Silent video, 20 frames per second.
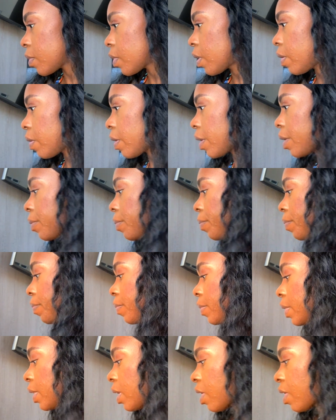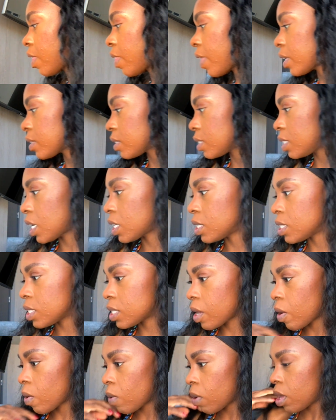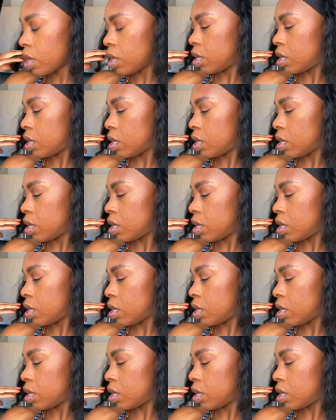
All right, that's Dunzo